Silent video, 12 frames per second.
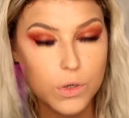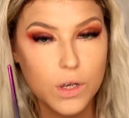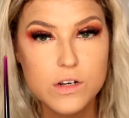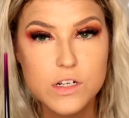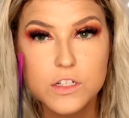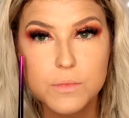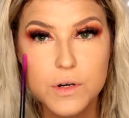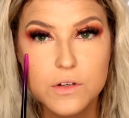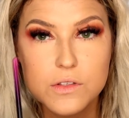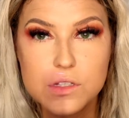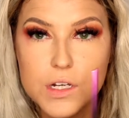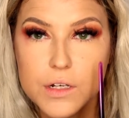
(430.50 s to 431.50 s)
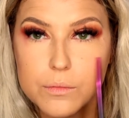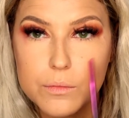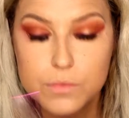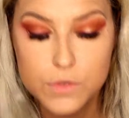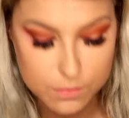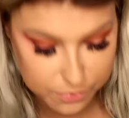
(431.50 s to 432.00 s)
are
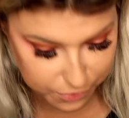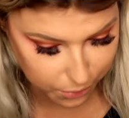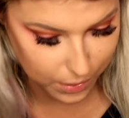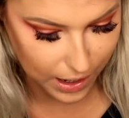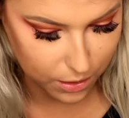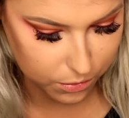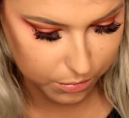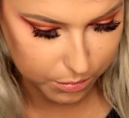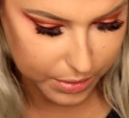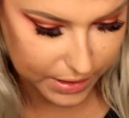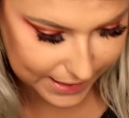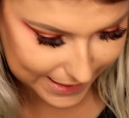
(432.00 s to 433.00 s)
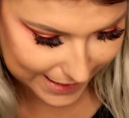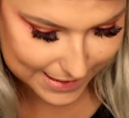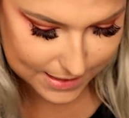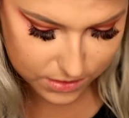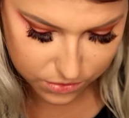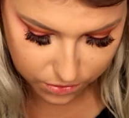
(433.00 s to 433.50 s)
experiencing some fallout, but again,
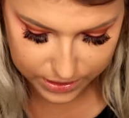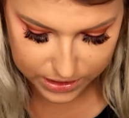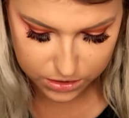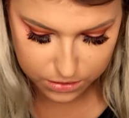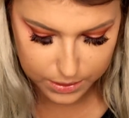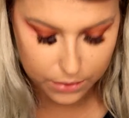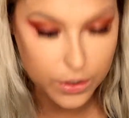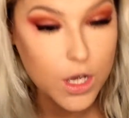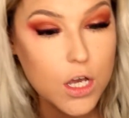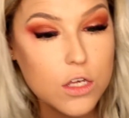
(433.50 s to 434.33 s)
it's not the end of the world.